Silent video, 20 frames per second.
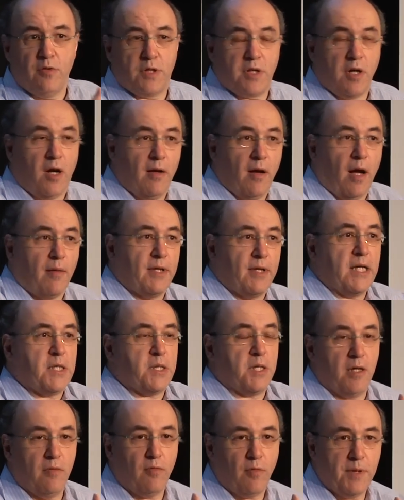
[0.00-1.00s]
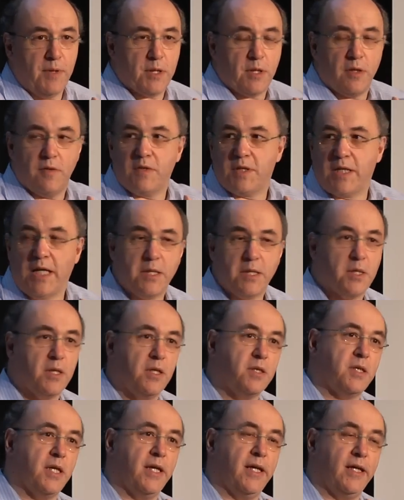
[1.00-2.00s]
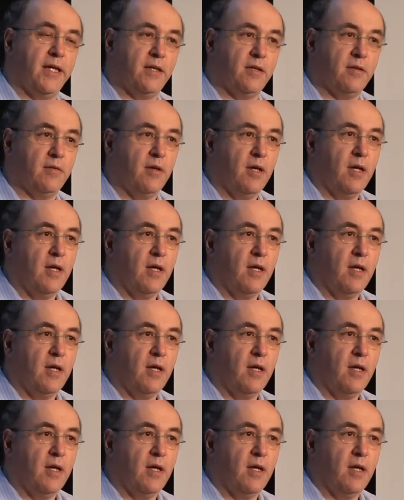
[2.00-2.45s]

So I'm guessing it will be sort of sensors in,